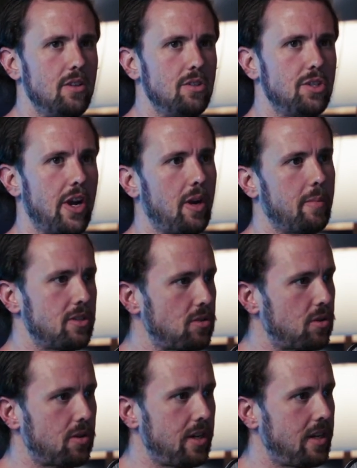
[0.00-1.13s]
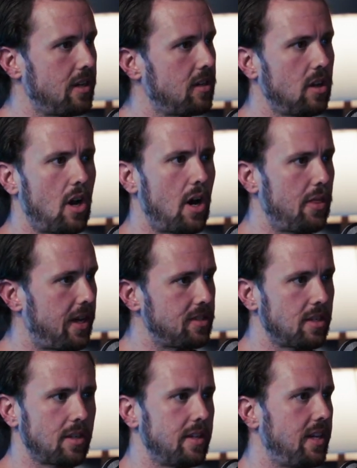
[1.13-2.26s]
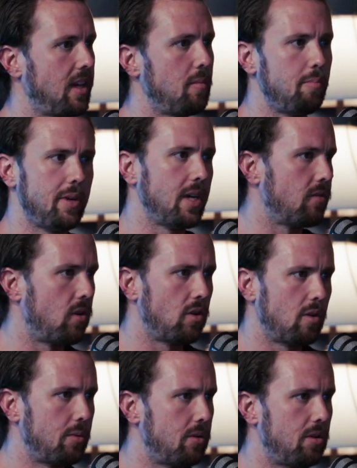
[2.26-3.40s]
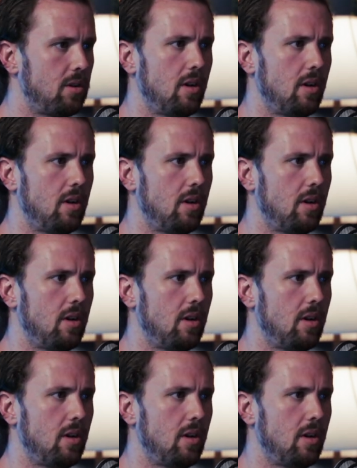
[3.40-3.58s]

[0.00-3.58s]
Sharing my story authentically, being vulnerable,